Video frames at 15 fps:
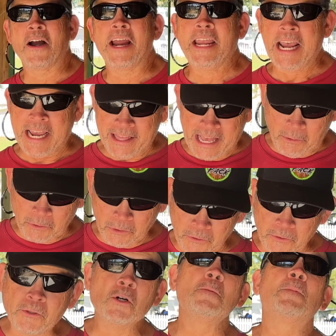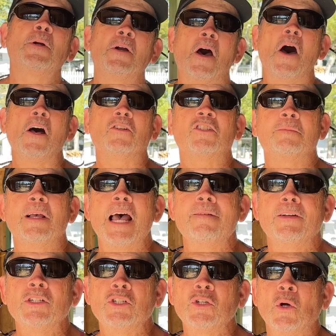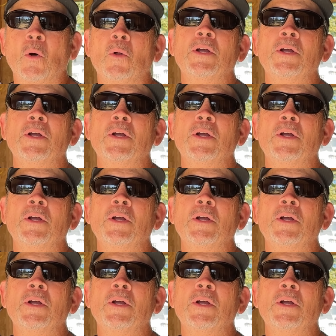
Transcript: right, gang, that was super awesome having Joel